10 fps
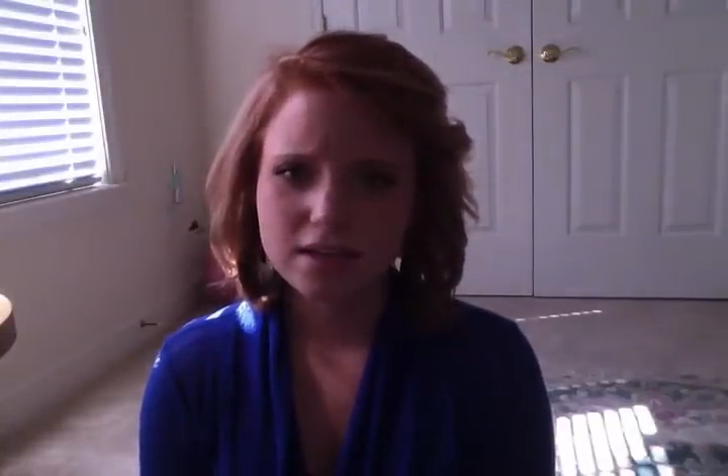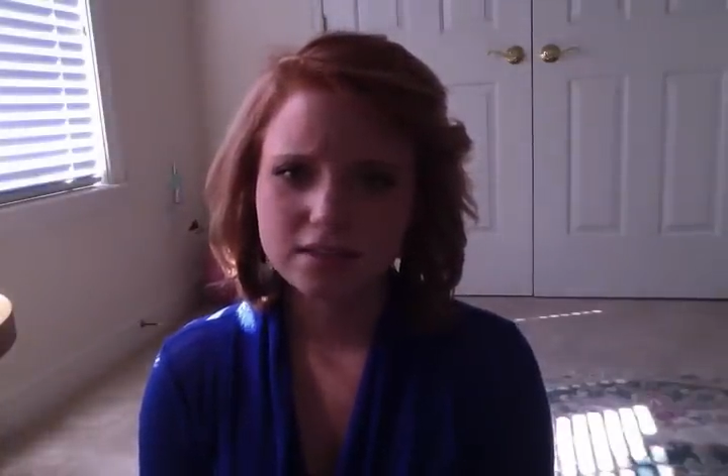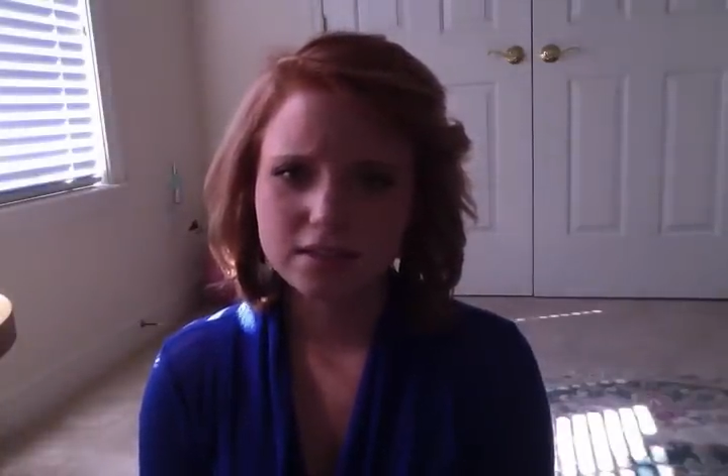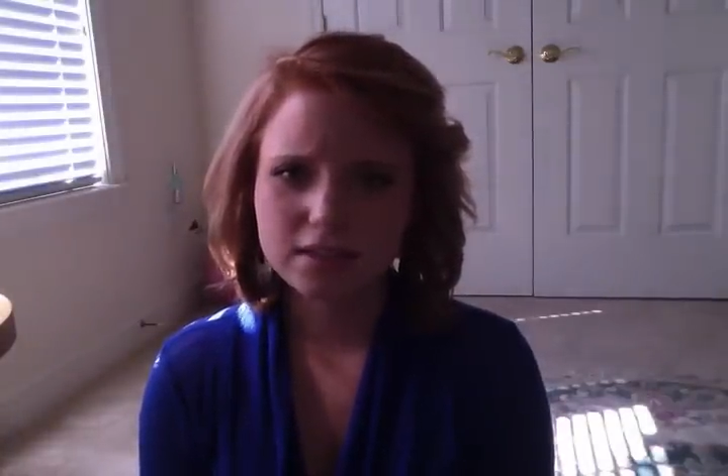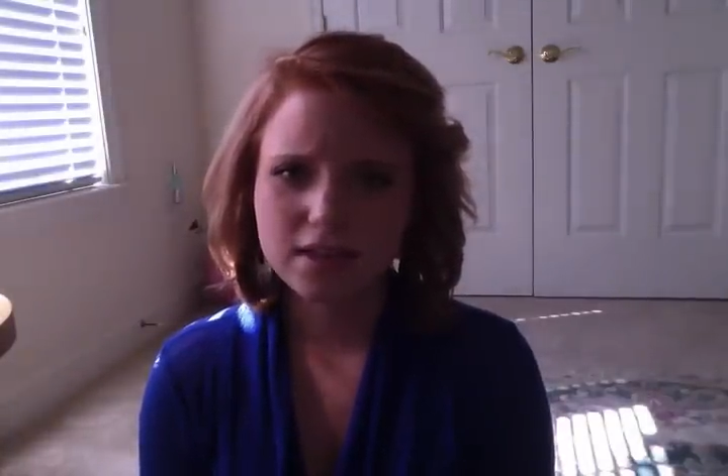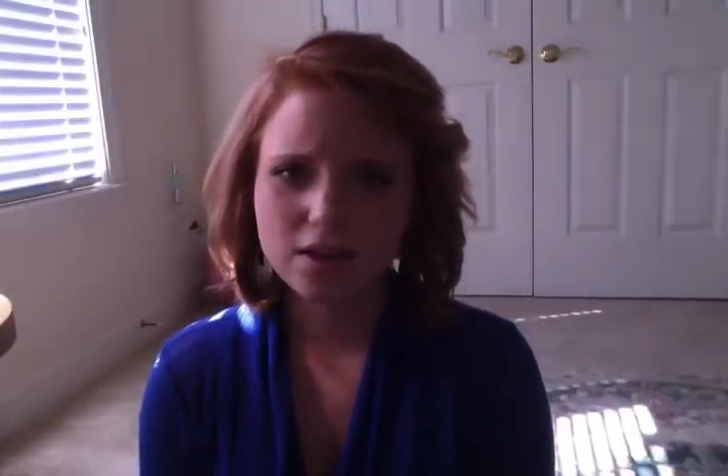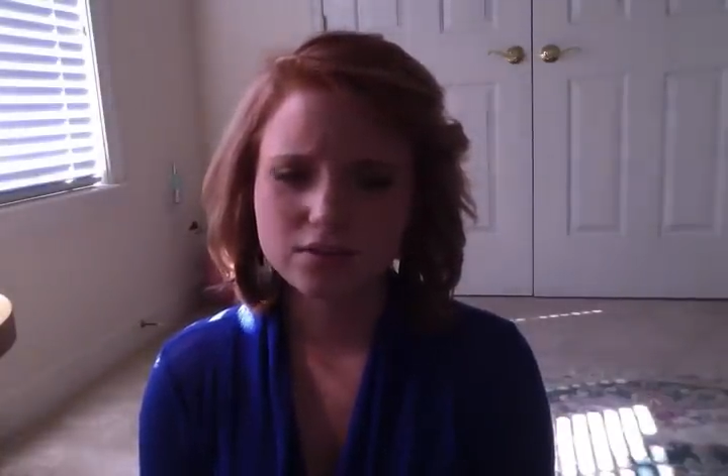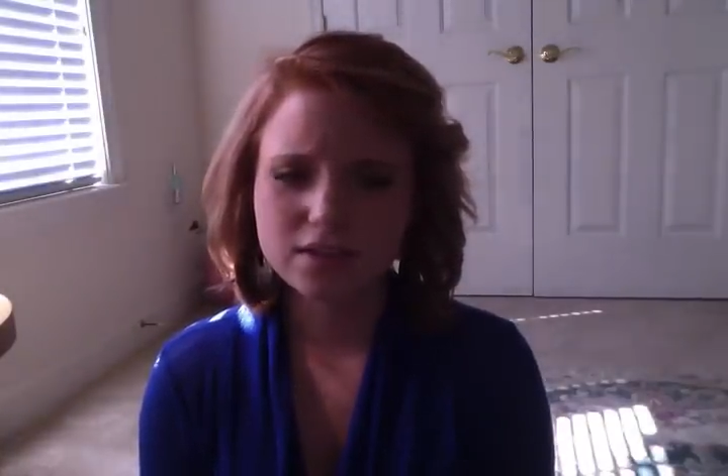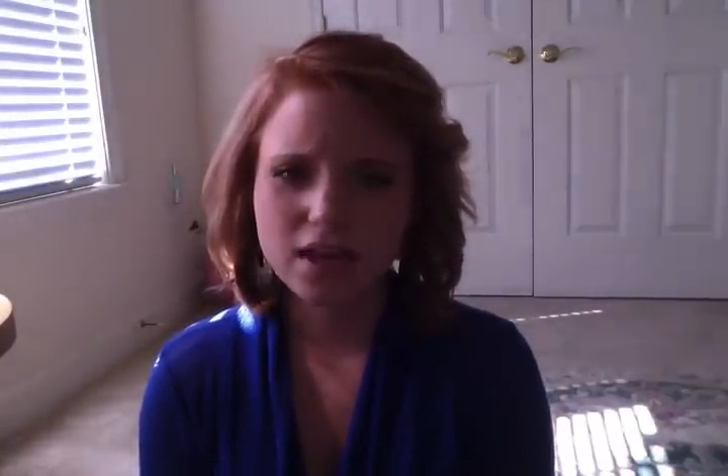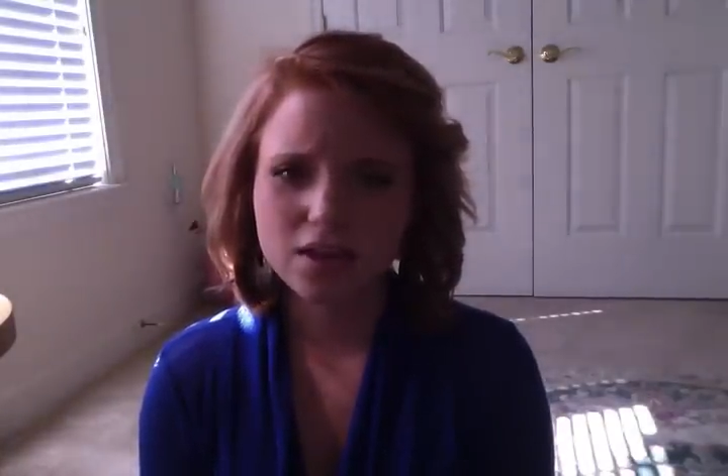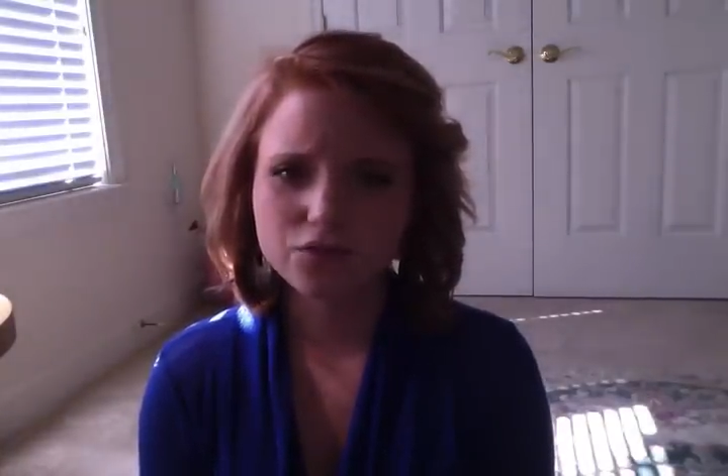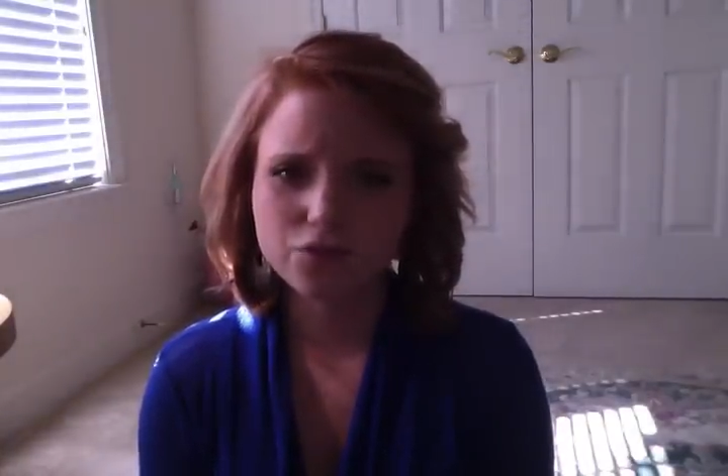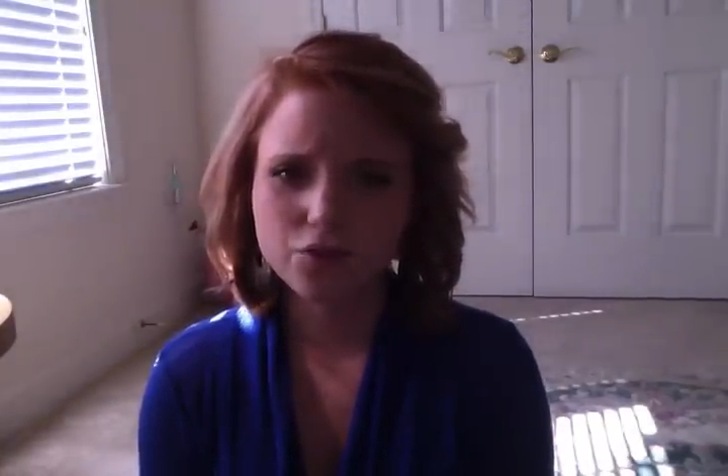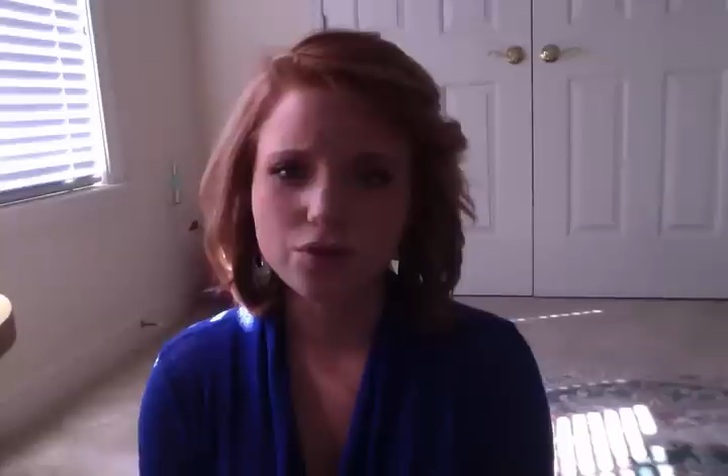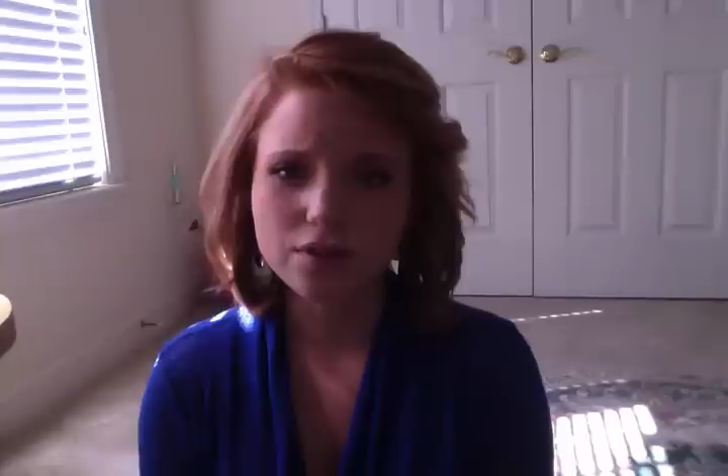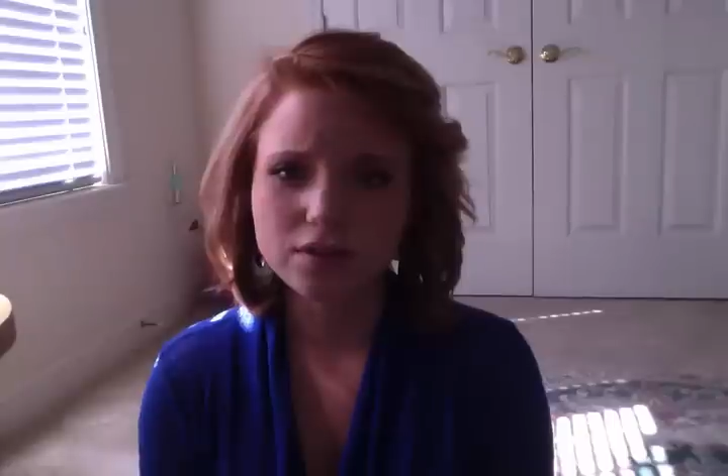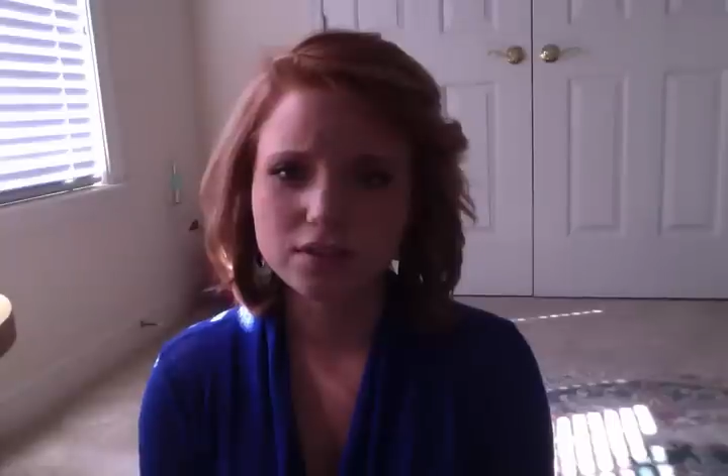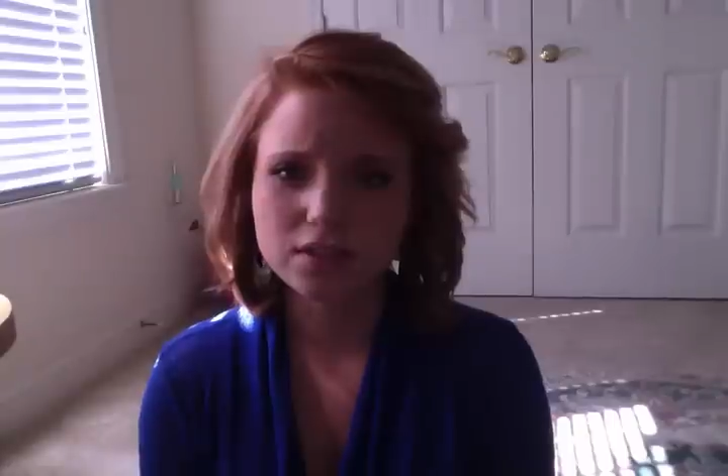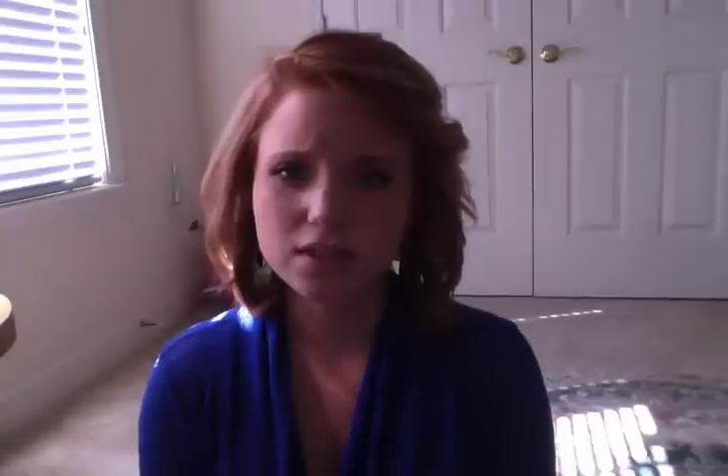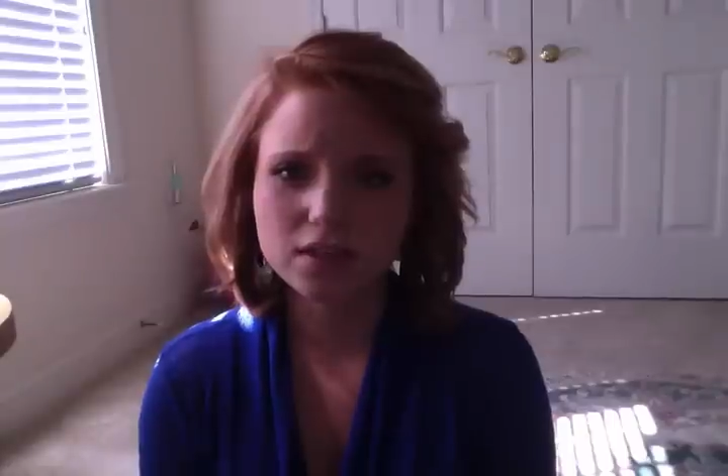it's a countdown for the
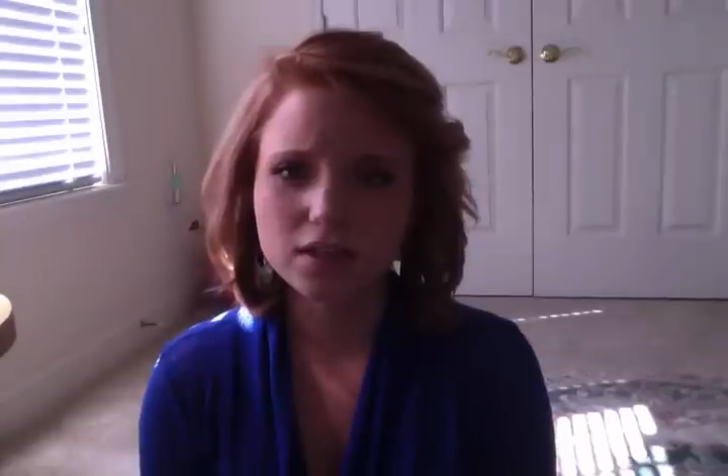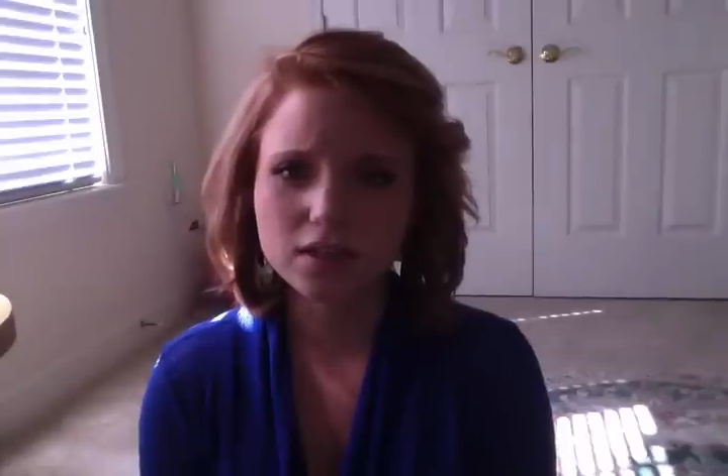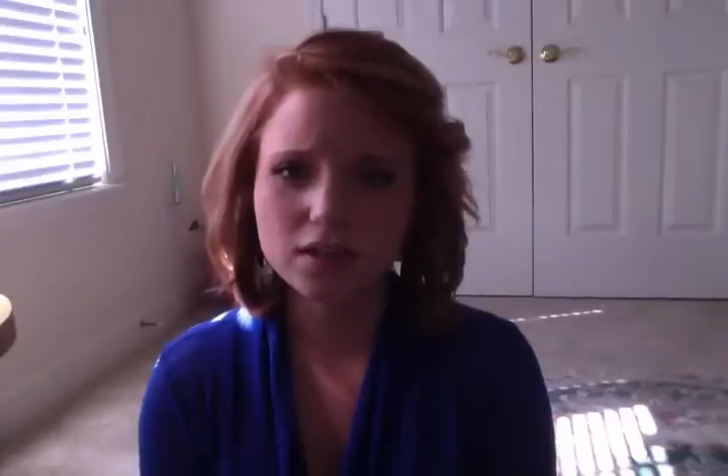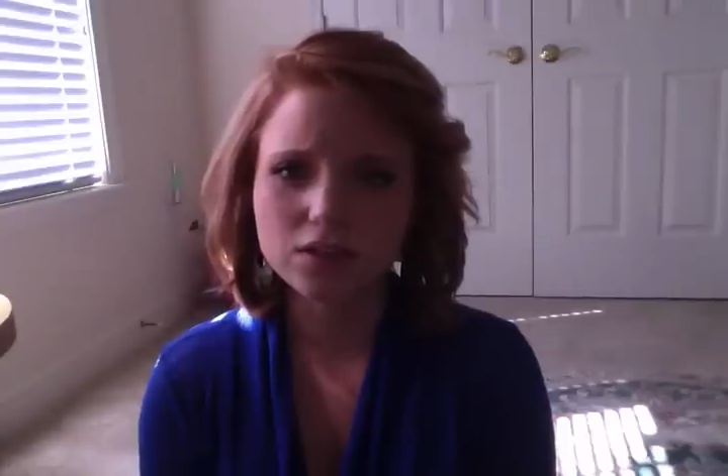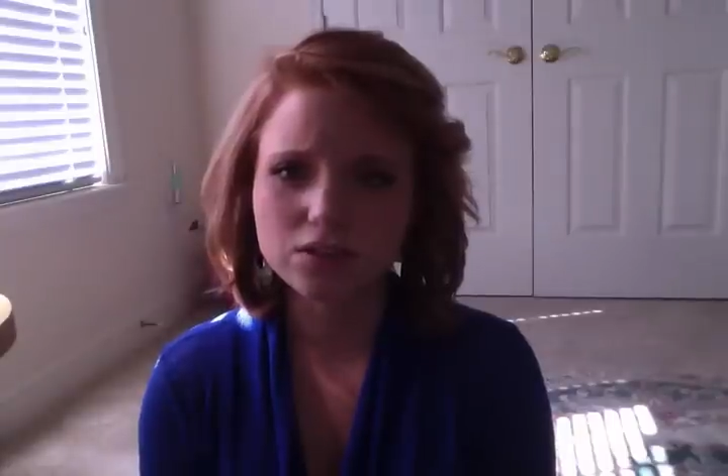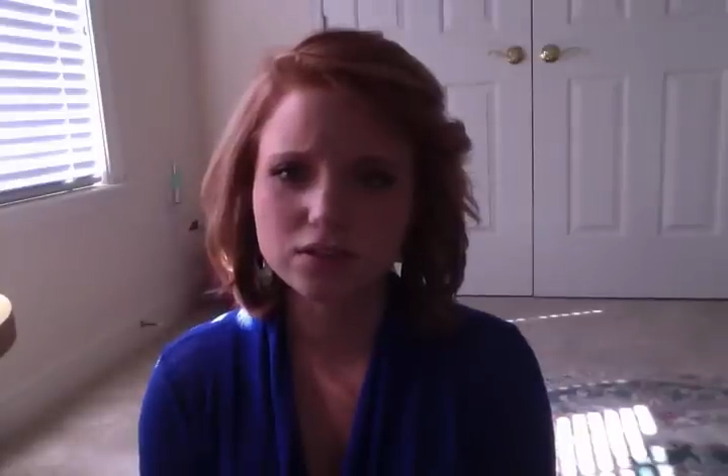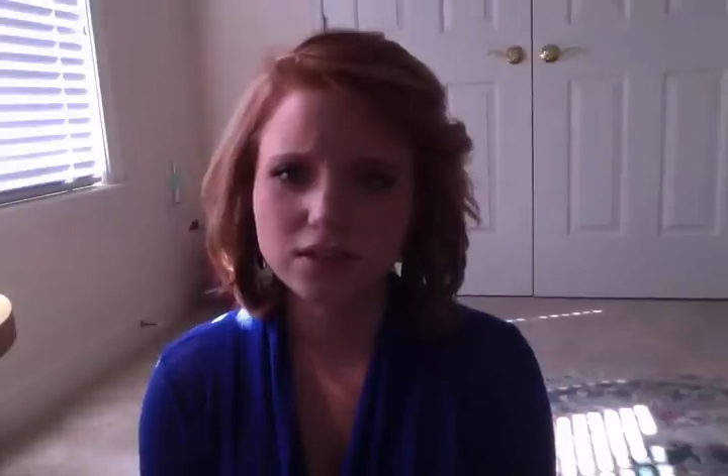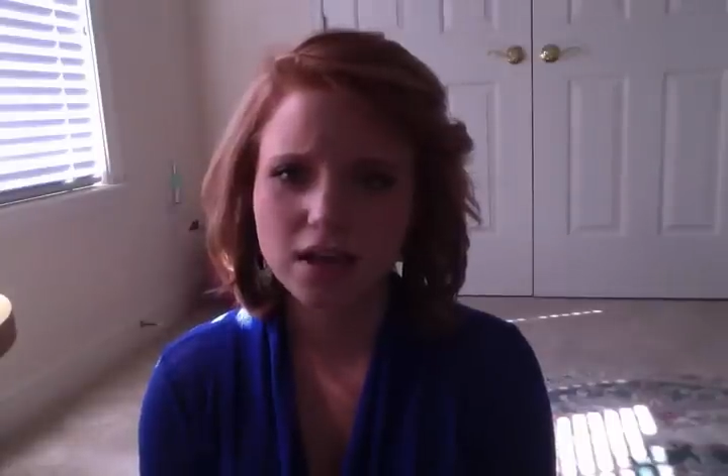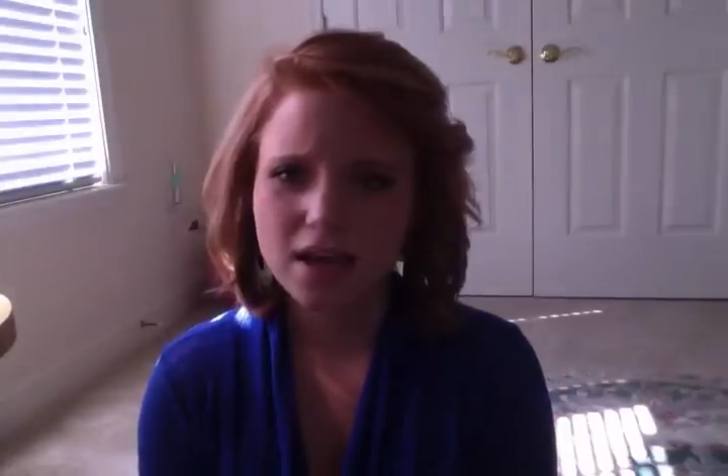tears.